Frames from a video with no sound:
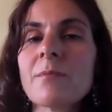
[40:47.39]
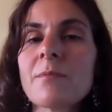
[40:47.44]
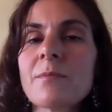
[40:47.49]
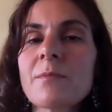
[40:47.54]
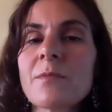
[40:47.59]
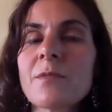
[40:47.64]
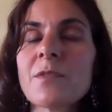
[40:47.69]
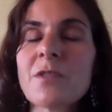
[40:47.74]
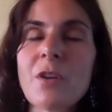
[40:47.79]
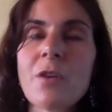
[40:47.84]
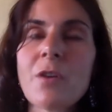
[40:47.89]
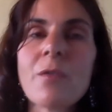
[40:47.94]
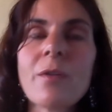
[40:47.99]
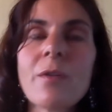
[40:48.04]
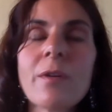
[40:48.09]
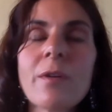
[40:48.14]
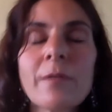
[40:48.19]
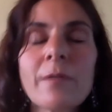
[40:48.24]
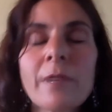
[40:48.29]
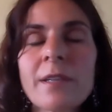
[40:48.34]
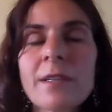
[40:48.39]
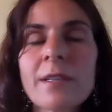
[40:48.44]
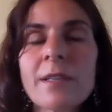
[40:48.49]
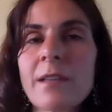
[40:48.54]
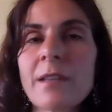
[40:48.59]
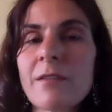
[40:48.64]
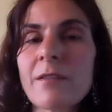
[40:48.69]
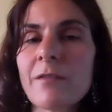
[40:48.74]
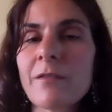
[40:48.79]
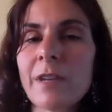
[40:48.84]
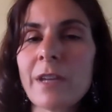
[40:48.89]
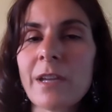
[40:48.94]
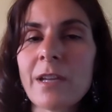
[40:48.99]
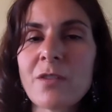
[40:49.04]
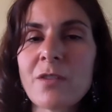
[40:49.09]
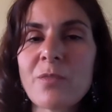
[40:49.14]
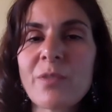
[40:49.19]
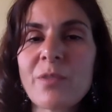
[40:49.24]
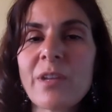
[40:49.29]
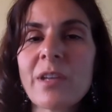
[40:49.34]
So, like I said, the
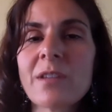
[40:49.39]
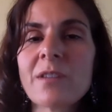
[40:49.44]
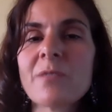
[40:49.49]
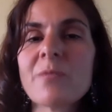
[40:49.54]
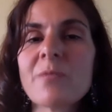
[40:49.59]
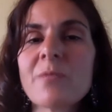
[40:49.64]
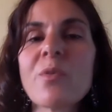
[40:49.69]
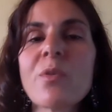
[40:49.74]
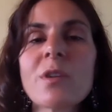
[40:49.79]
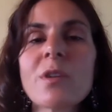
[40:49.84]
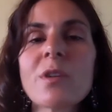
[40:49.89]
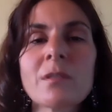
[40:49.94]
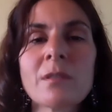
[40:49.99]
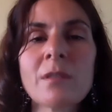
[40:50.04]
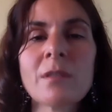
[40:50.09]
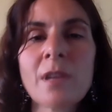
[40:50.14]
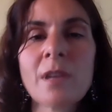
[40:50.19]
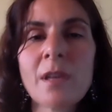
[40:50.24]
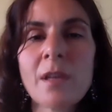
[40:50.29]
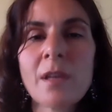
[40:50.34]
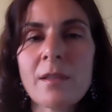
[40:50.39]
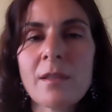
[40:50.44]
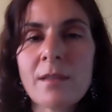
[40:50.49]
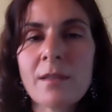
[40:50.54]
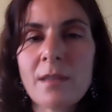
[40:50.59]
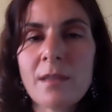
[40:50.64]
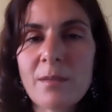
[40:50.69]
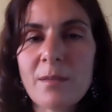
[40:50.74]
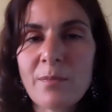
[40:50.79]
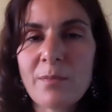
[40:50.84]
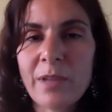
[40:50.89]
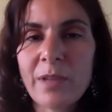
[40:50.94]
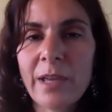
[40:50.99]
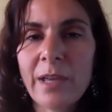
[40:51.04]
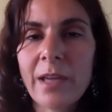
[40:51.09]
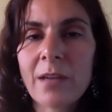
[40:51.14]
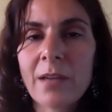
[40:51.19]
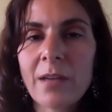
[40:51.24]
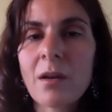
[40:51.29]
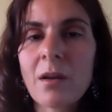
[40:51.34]
financial plan is important, the
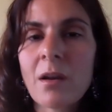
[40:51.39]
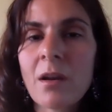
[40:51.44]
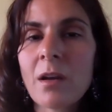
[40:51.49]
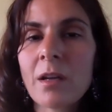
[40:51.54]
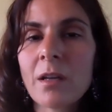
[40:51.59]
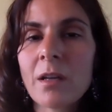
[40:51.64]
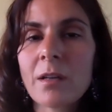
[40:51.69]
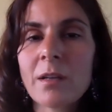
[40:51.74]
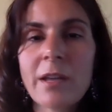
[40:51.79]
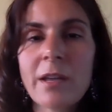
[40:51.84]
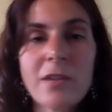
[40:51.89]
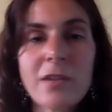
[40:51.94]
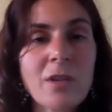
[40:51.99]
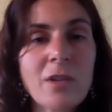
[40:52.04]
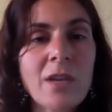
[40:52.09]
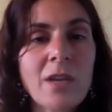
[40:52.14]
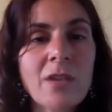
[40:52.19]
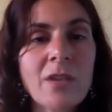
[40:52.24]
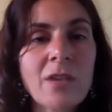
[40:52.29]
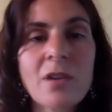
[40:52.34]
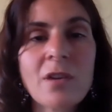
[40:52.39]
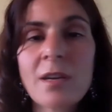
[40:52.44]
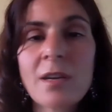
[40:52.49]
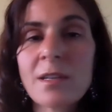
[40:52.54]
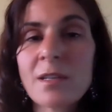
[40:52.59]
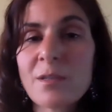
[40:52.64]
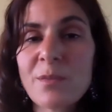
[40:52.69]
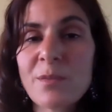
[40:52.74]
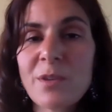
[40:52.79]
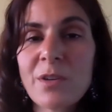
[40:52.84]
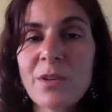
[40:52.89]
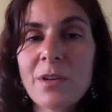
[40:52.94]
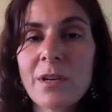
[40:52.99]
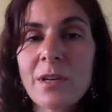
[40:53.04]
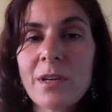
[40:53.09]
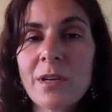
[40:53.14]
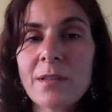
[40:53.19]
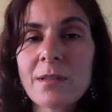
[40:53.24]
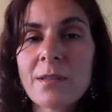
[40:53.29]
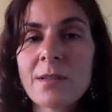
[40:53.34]
plan on education and
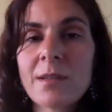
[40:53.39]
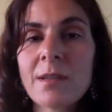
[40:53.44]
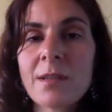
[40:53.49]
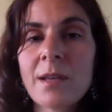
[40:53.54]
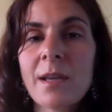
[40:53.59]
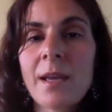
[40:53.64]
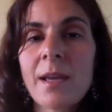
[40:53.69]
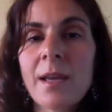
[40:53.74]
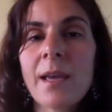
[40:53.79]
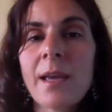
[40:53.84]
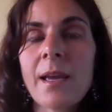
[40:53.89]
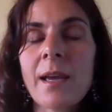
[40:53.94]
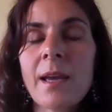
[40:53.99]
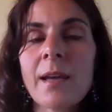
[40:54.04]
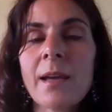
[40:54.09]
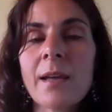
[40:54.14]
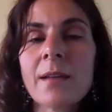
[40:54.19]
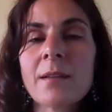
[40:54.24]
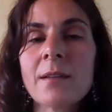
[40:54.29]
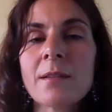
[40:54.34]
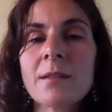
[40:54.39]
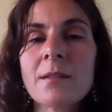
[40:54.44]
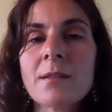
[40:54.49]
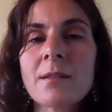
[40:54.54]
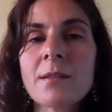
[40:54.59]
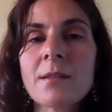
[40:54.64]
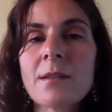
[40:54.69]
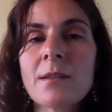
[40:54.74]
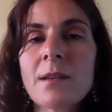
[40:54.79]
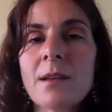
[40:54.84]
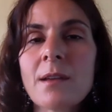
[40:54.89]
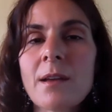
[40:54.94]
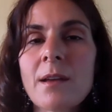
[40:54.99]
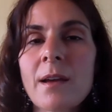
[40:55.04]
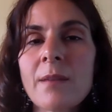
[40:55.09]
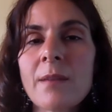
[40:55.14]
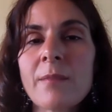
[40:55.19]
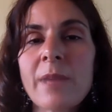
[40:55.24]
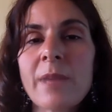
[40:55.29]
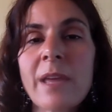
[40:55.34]
experience, and
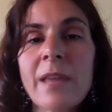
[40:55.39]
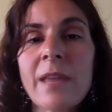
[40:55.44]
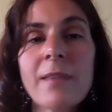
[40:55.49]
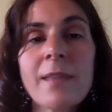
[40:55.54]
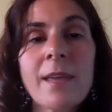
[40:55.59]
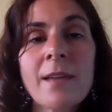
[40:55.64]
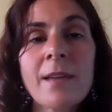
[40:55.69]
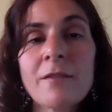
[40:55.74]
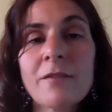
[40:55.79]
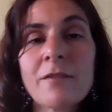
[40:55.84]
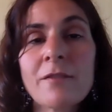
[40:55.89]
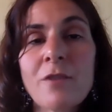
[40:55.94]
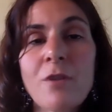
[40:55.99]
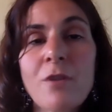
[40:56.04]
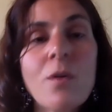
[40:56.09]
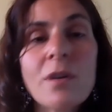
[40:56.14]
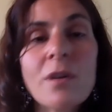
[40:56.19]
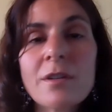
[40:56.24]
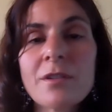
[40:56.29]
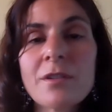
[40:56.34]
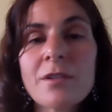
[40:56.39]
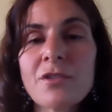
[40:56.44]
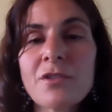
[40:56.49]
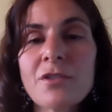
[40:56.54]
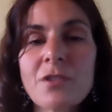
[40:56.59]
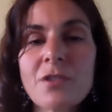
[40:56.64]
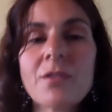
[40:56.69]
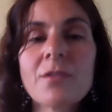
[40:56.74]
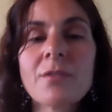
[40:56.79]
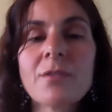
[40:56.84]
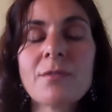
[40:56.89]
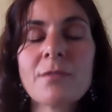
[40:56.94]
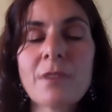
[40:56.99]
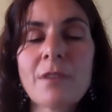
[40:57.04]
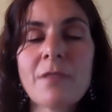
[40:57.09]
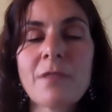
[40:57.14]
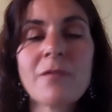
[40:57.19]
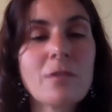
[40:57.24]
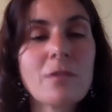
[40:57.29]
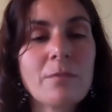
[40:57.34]
then, of course, just
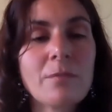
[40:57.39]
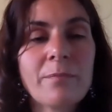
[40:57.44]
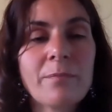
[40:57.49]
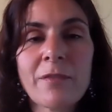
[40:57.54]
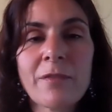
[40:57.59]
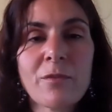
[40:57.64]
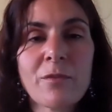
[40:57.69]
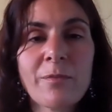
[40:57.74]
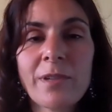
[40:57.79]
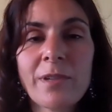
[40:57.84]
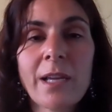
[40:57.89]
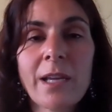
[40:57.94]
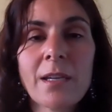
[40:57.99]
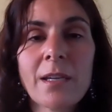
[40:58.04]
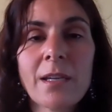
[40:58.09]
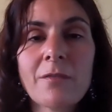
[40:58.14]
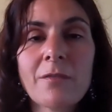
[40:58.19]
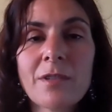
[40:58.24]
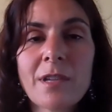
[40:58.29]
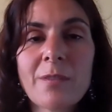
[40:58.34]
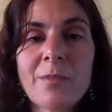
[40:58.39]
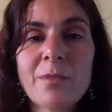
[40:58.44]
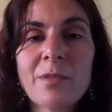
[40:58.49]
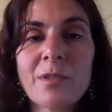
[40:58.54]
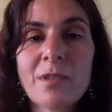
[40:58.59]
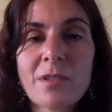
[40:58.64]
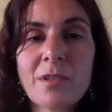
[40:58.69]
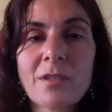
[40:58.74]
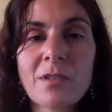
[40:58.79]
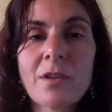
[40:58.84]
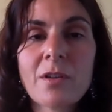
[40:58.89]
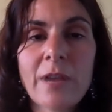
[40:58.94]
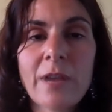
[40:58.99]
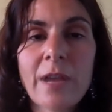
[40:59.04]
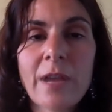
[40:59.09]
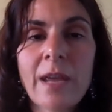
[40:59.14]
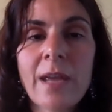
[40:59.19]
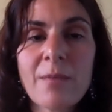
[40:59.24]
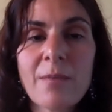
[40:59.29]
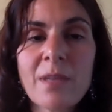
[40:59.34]
if you're planning, for example, to
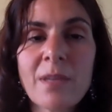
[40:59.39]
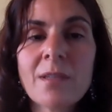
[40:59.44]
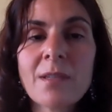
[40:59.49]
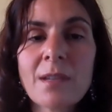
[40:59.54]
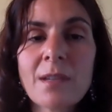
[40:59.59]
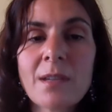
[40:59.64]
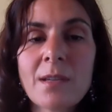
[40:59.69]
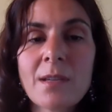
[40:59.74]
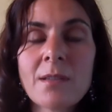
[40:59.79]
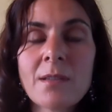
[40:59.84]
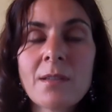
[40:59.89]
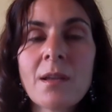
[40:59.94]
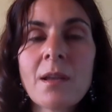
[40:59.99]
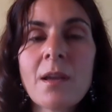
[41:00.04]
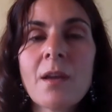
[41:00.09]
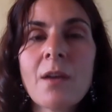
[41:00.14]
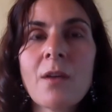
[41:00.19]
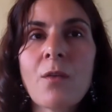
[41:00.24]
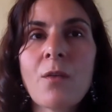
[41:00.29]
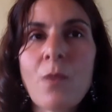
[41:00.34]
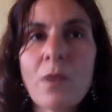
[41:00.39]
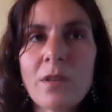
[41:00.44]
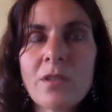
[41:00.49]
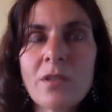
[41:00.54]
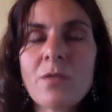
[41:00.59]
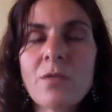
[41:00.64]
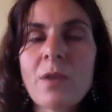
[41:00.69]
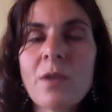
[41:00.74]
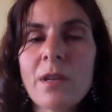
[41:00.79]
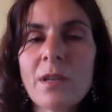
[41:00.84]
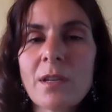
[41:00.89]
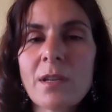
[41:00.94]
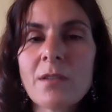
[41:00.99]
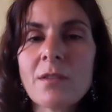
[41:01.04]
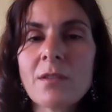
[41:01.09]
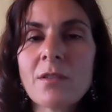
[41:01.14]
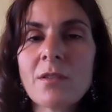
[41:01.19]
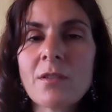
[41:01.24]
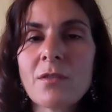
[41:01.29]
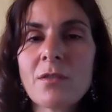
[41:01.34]
start a business, what do I
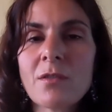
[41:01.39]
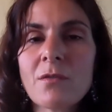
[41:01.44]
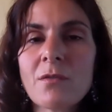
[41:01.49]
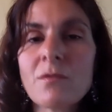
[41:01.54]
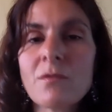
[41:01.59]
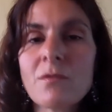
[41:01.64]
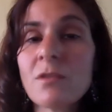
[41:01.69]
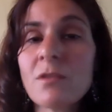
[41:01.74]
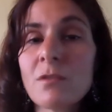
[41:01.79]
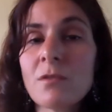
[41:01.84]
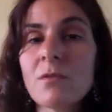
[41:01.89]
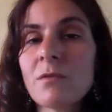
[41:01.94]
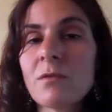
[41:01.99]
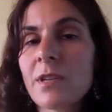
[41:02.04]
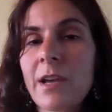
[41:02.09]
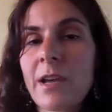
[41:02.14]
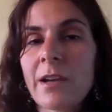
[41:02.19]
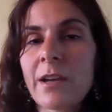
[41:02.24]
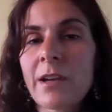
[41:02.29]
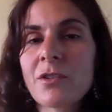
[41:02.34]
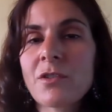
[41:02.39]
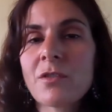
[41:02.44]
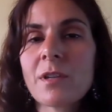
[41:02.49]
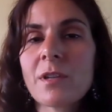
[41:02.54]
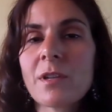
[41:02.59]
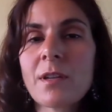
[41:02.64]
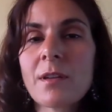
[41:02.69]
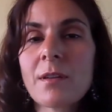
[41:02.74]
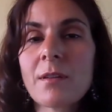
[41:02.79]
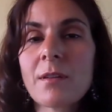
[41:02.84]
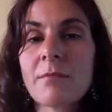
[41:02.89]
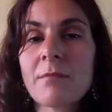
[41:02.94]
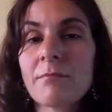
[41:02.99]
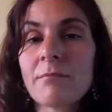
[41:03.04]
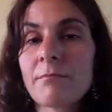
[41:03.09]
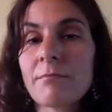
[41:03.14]
need to do to actually